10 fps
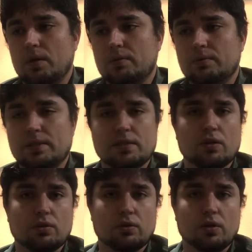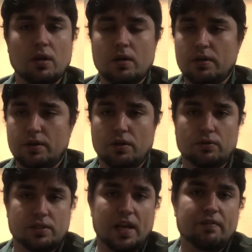these other,
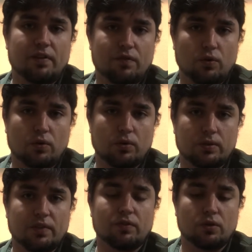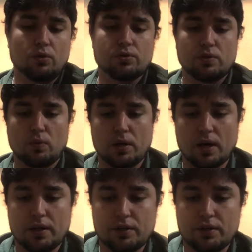saving for different goals and whatnot,